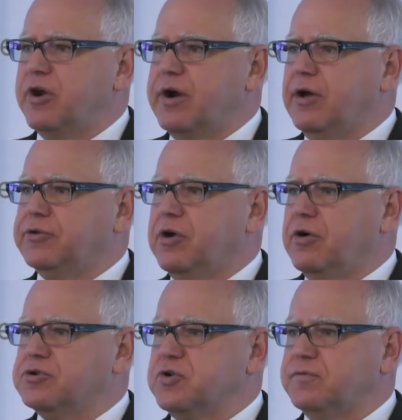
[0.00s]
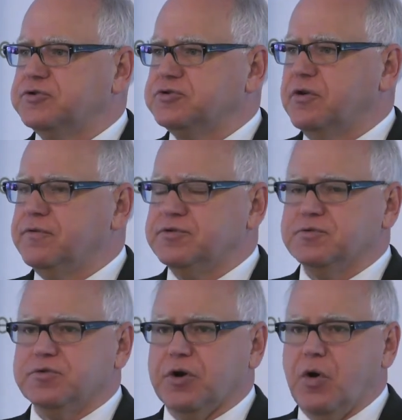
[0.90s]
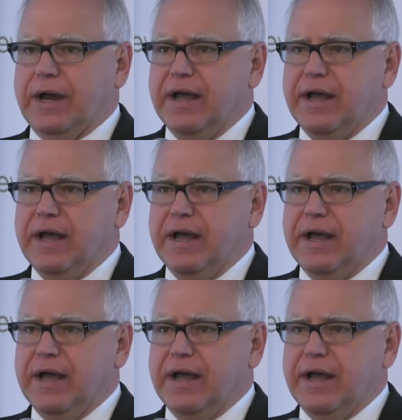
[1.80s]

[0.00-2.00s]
that our health care and our social services are going.